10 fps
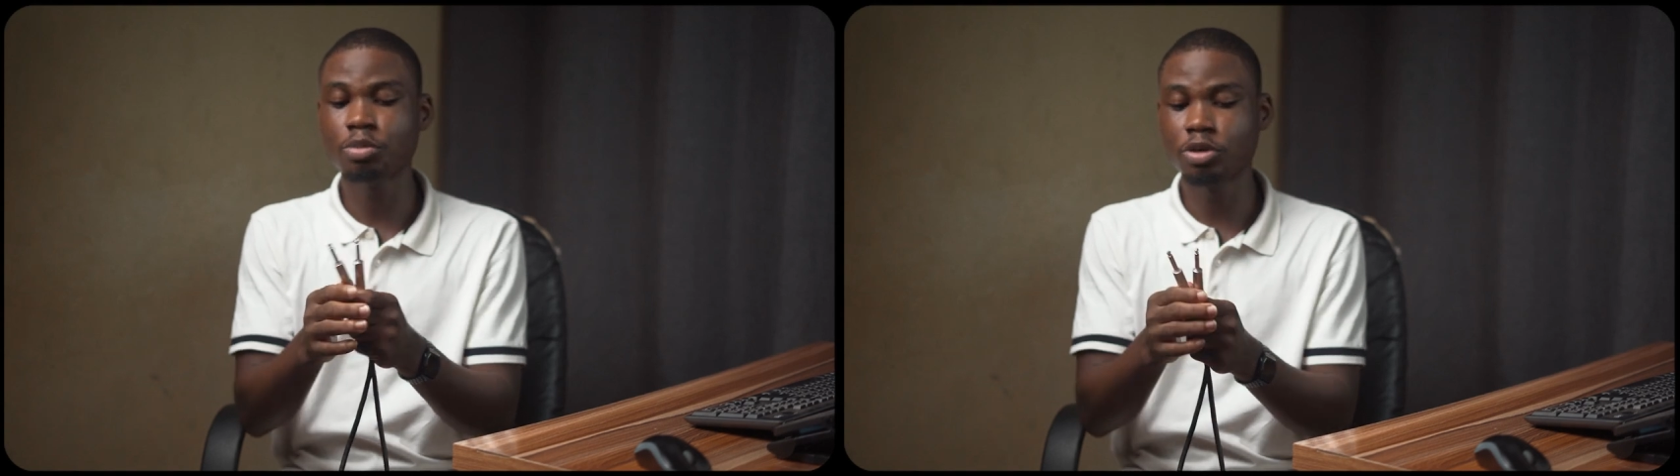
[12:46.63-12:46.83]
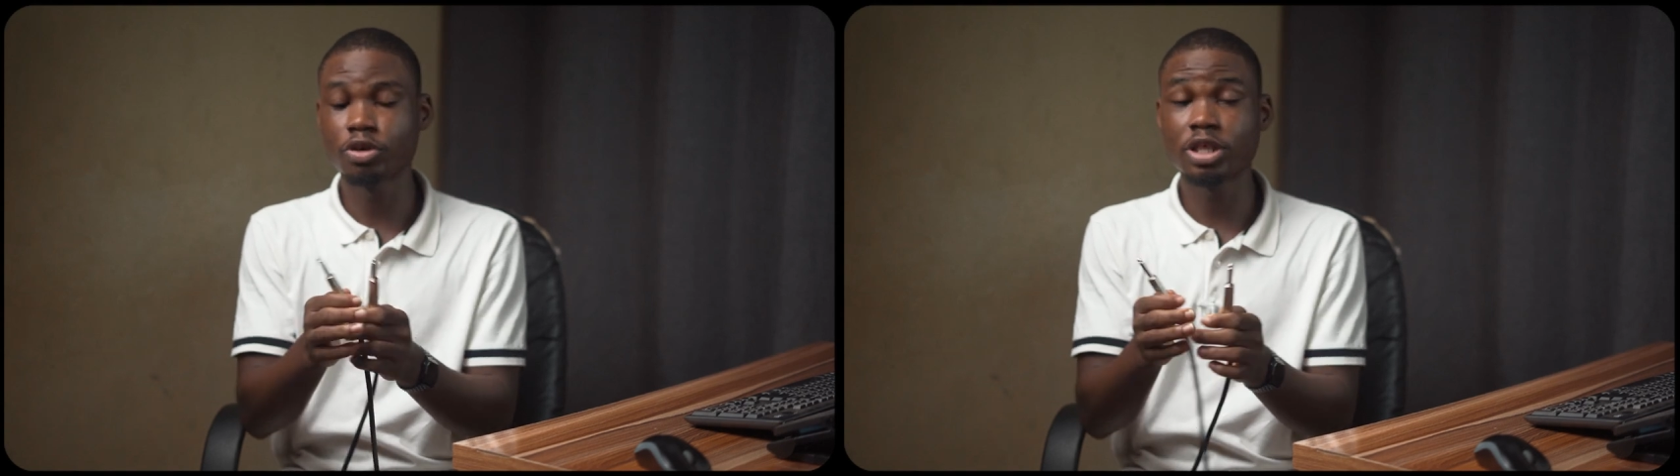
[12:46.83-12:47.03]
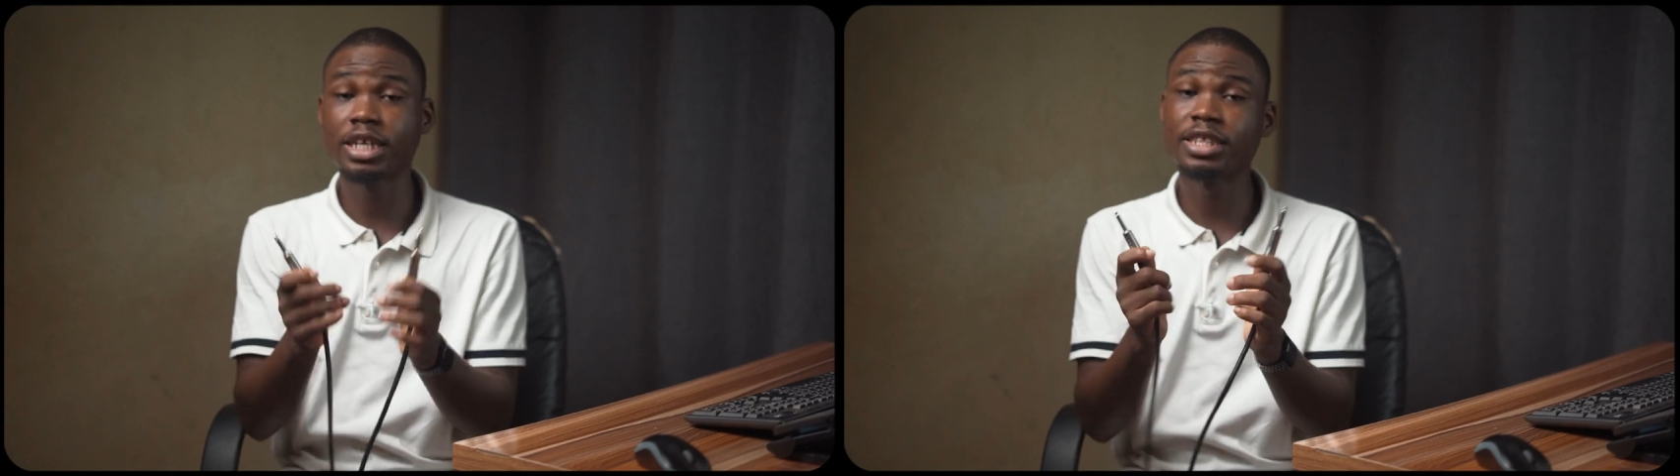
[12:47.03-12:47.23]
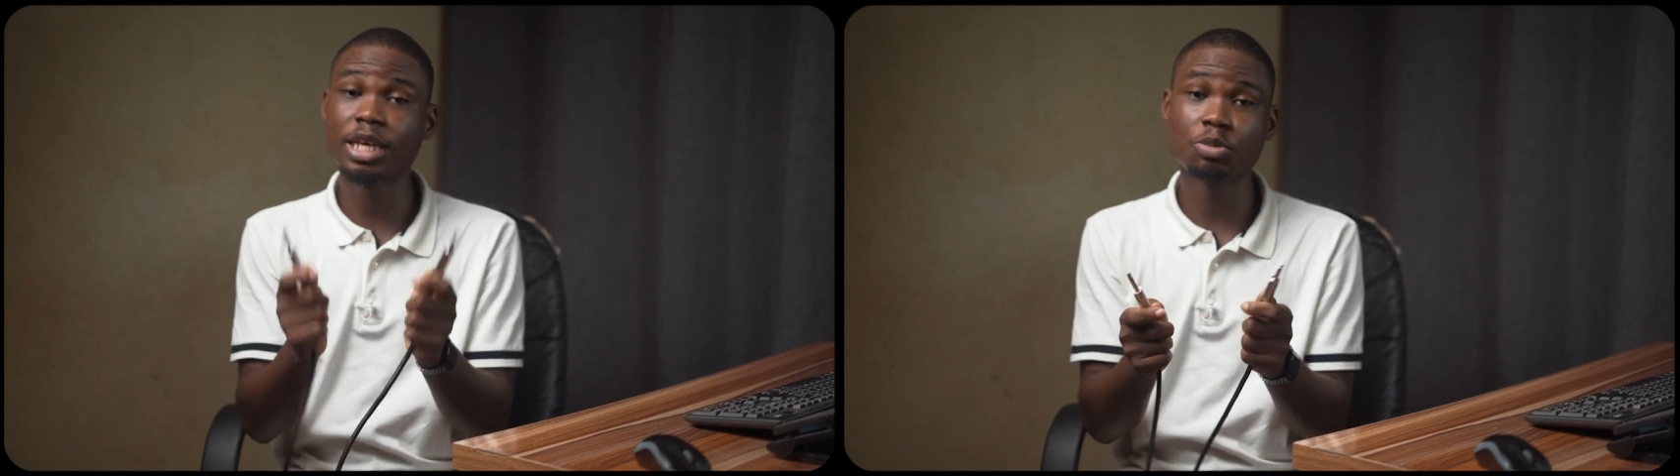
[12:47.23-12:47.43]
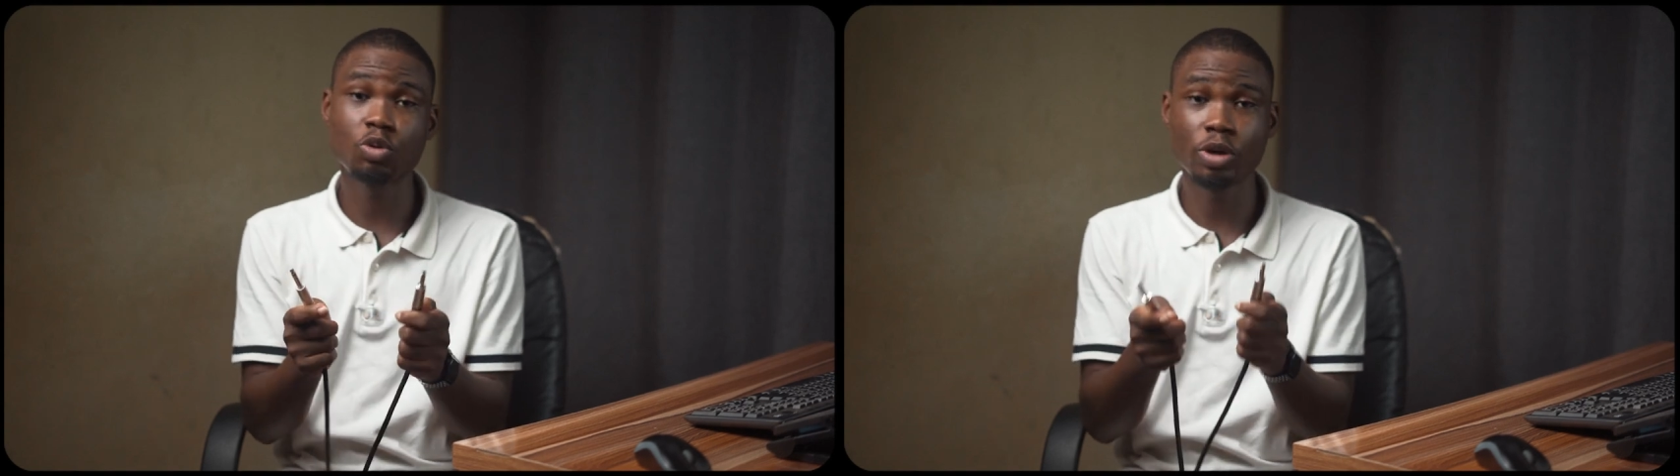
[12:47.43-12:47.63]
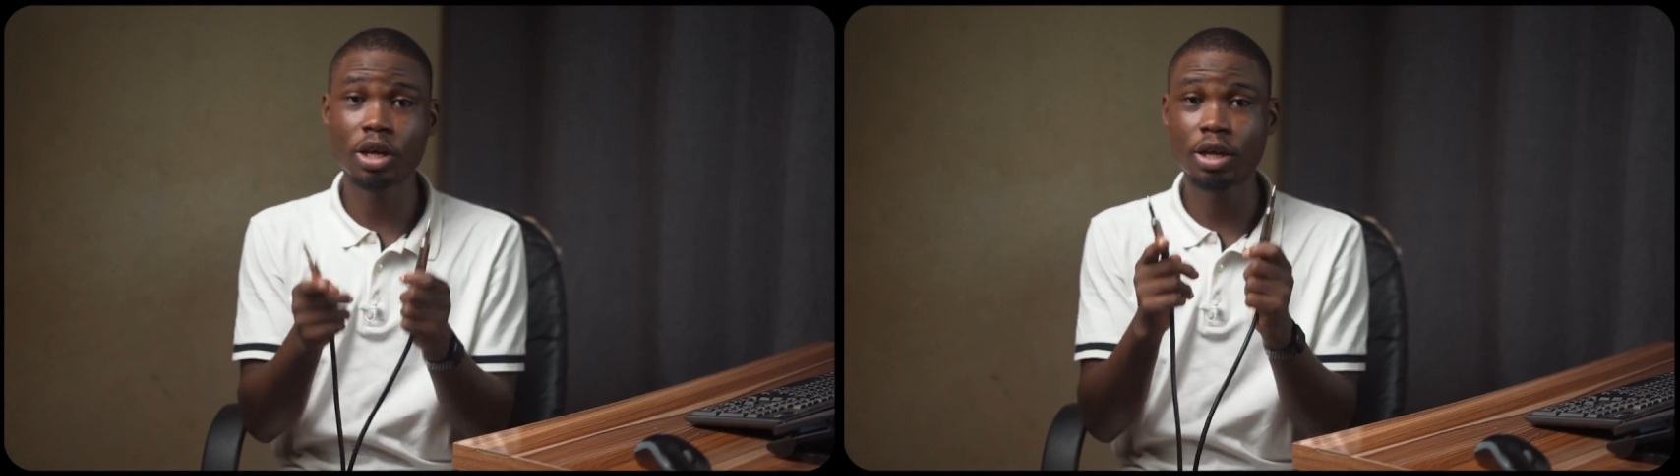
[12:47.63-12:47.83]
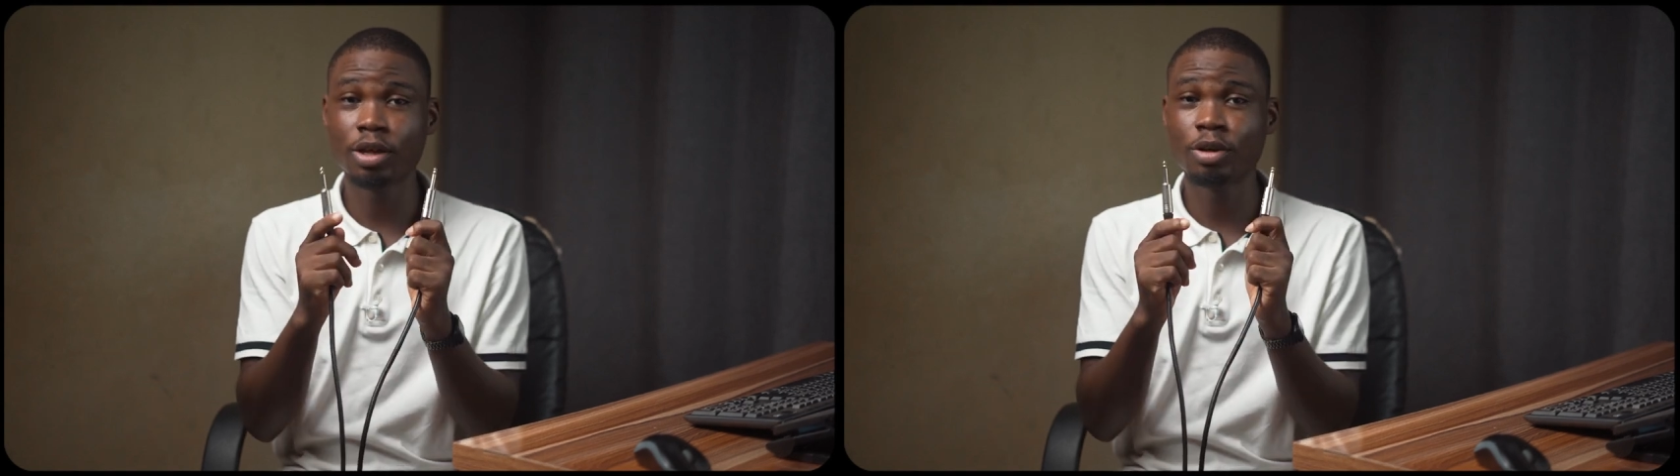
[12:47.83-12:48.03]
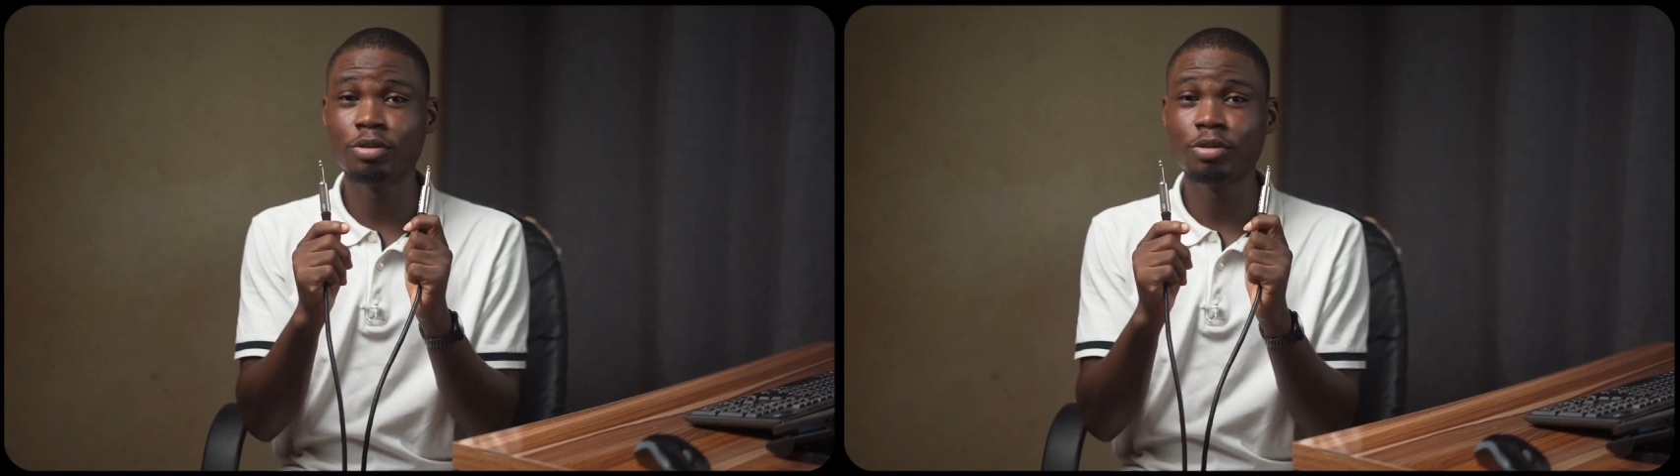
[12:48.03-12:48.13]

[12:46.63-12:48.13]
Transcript: because there are times where